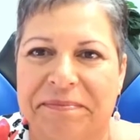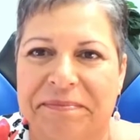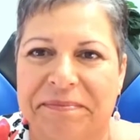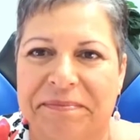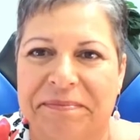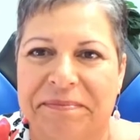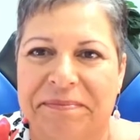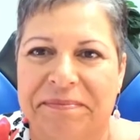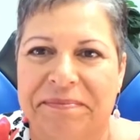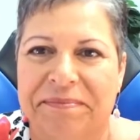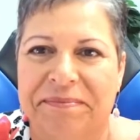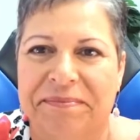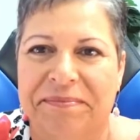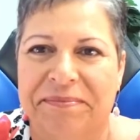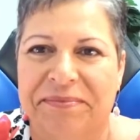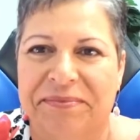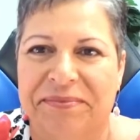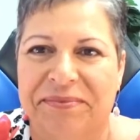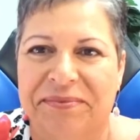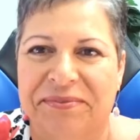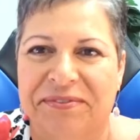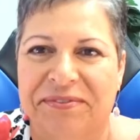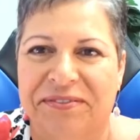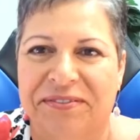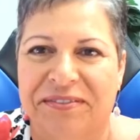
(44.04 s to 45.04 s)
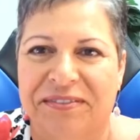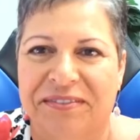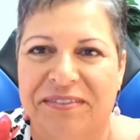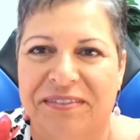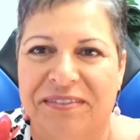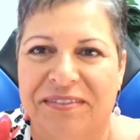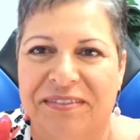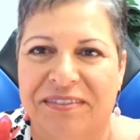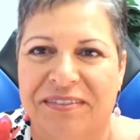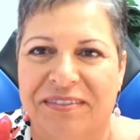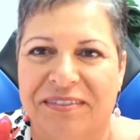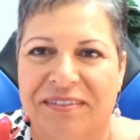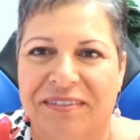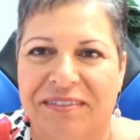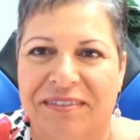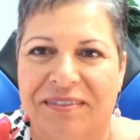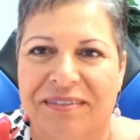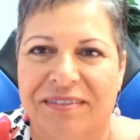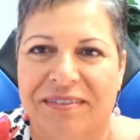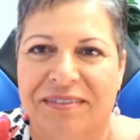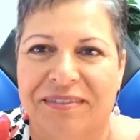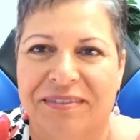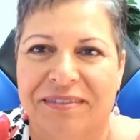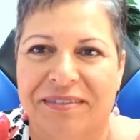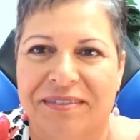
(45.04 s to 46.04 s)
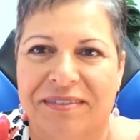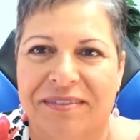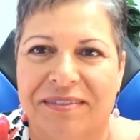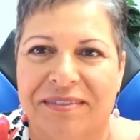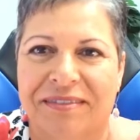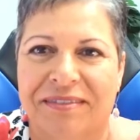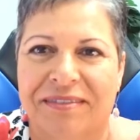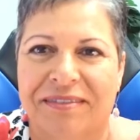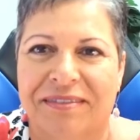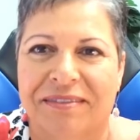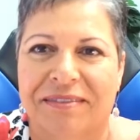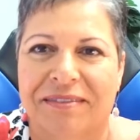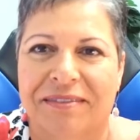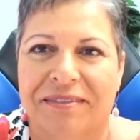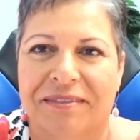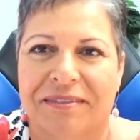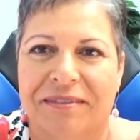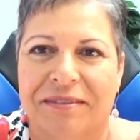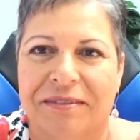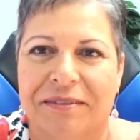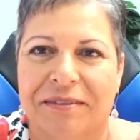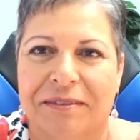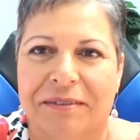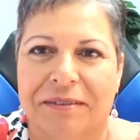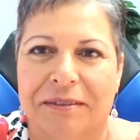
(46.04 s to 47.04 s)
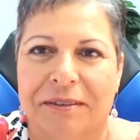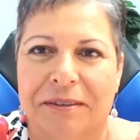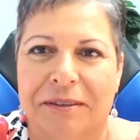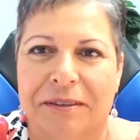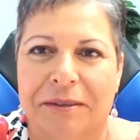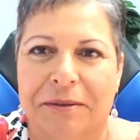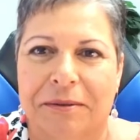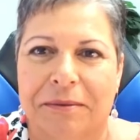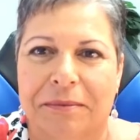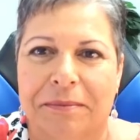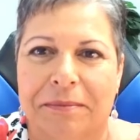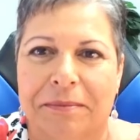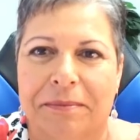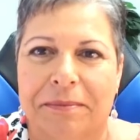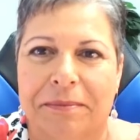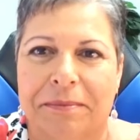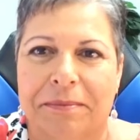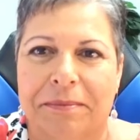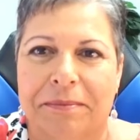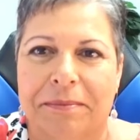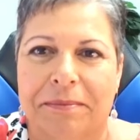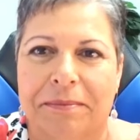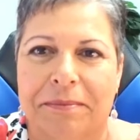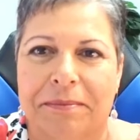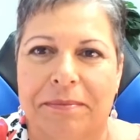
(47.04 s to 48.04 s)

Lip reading: The person shown says nothing.